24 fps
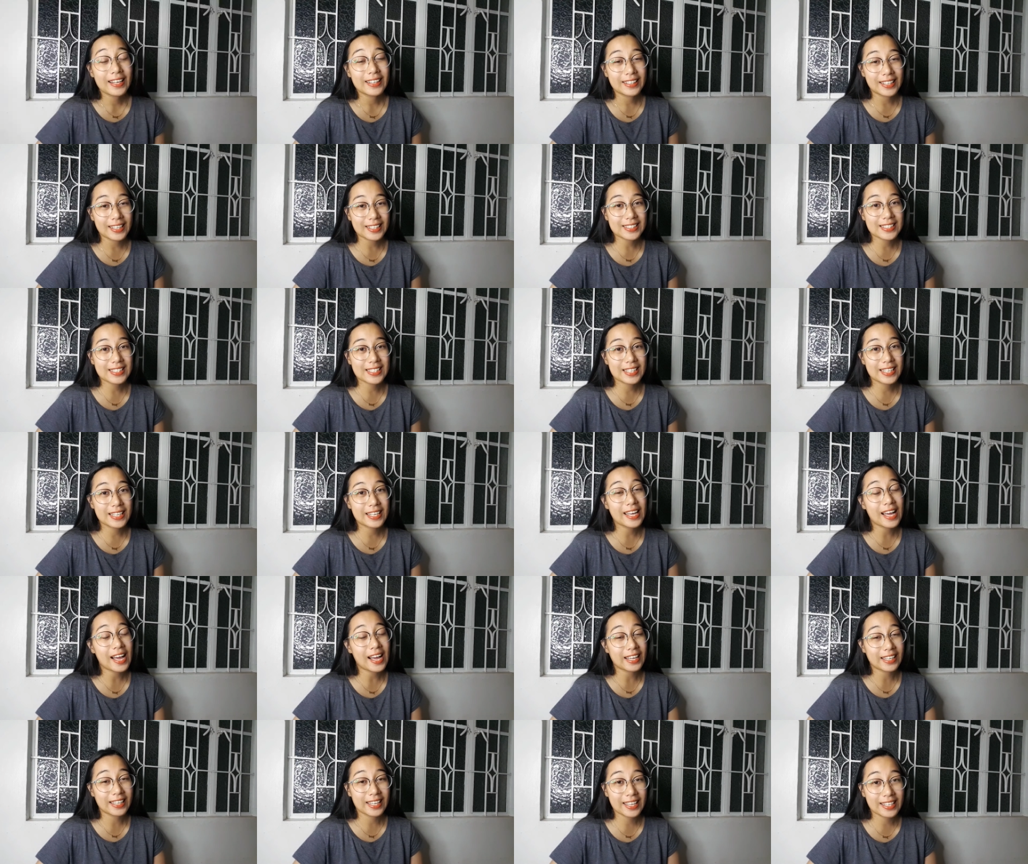Lastly,
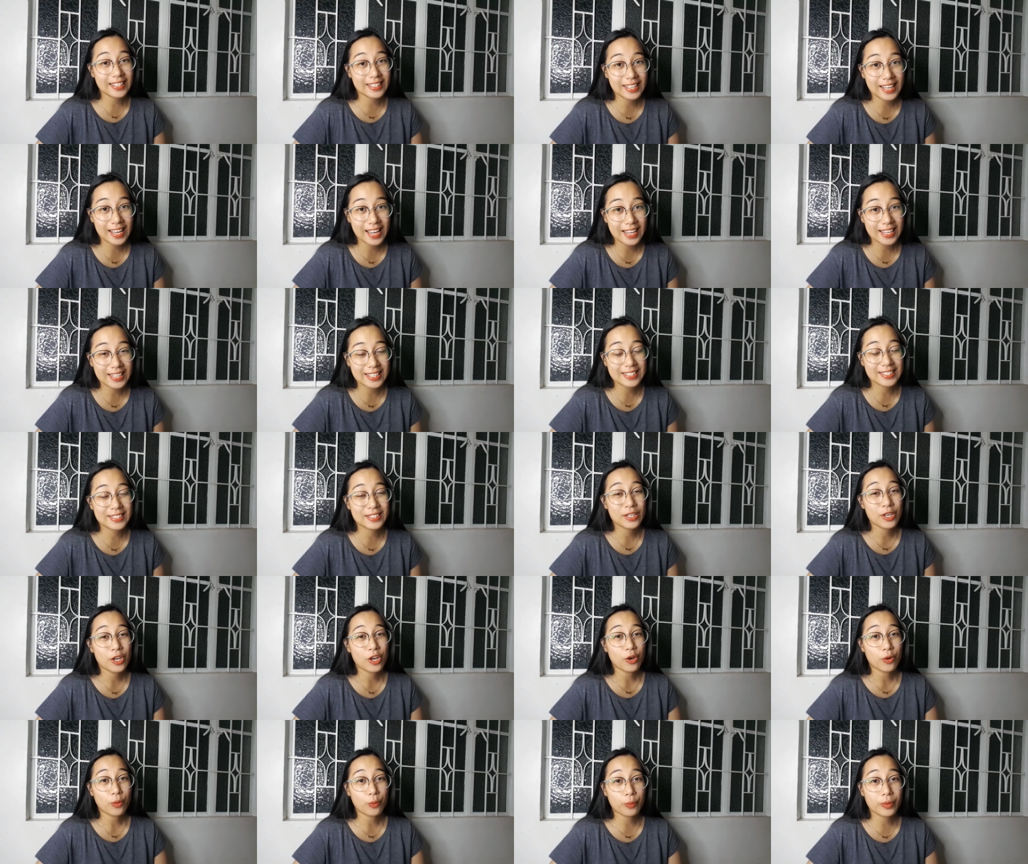again, guys,
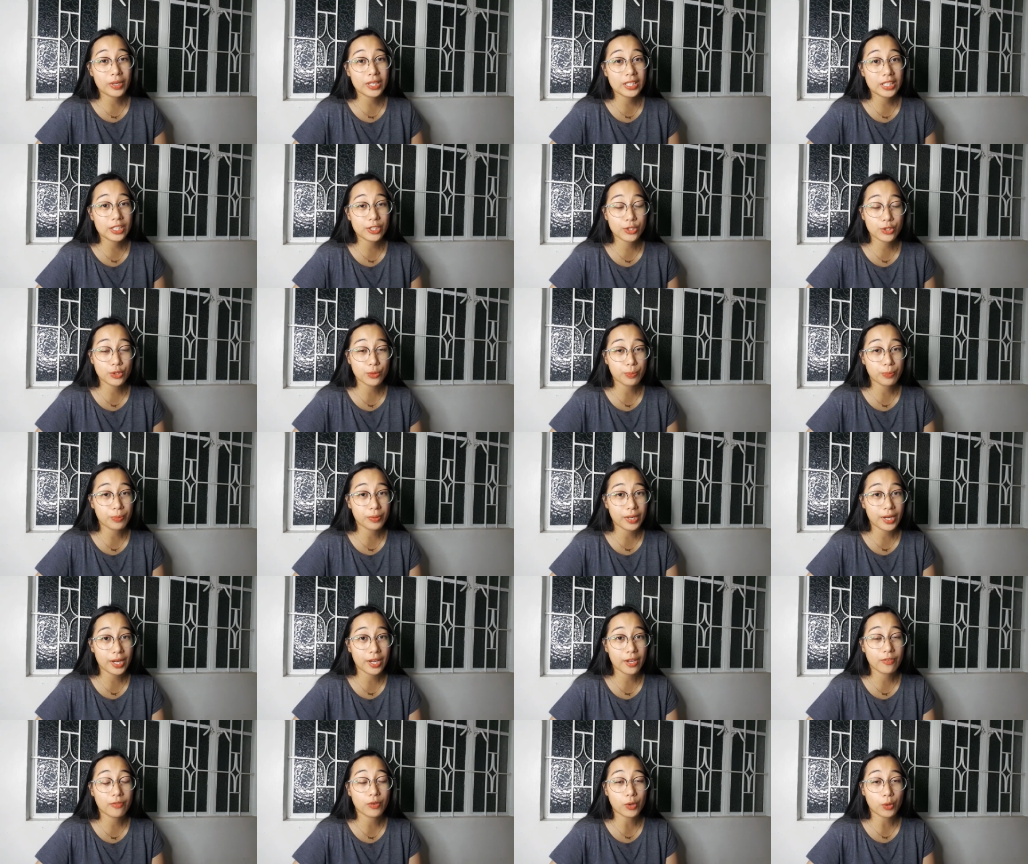we need to
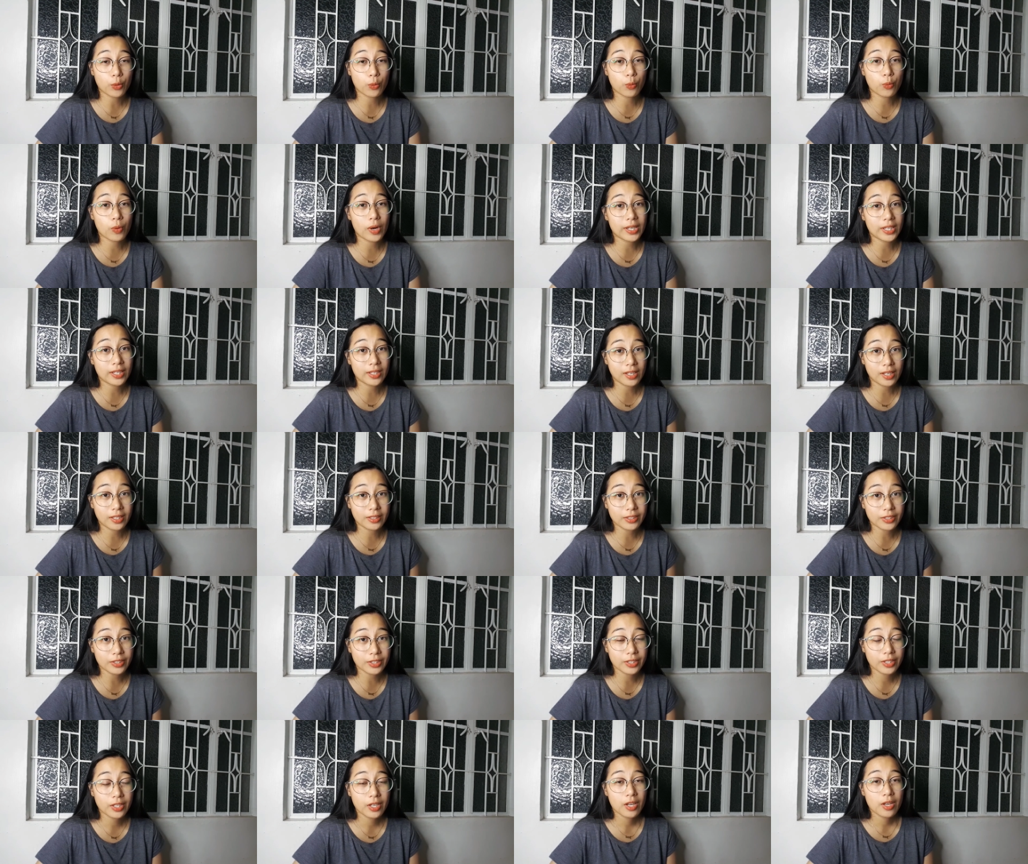pray for one
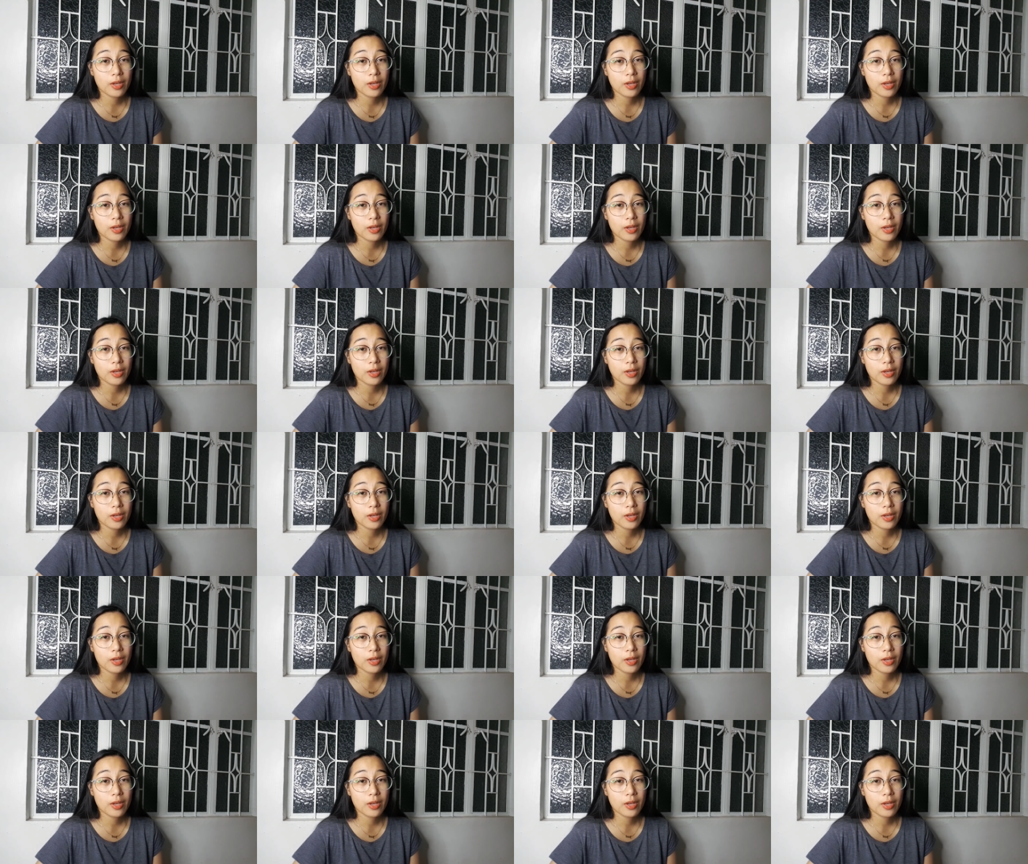another